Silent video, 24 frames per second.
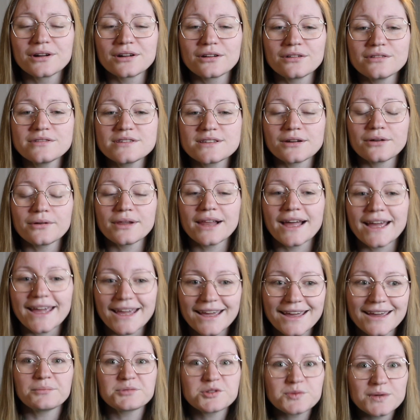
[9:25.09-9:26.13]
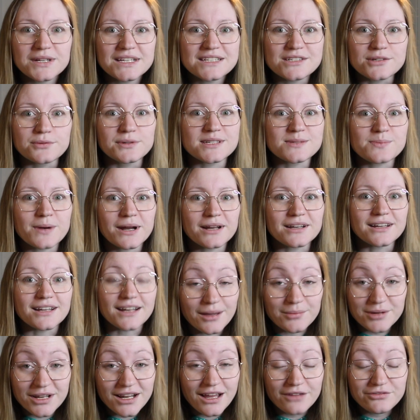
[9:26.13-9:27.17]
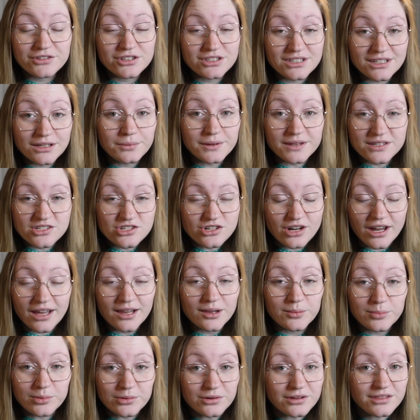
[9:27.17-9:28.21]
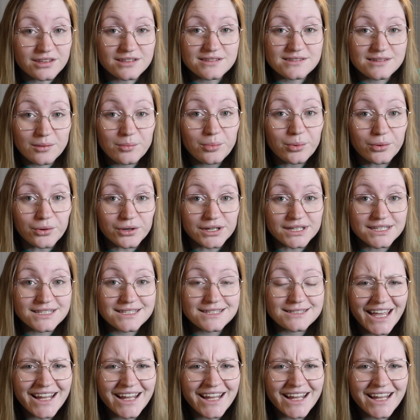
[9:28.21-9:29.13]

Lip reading: And also, like, I'm 22 weeks pregnant. I'm gonna have to deal with childbirth at some point,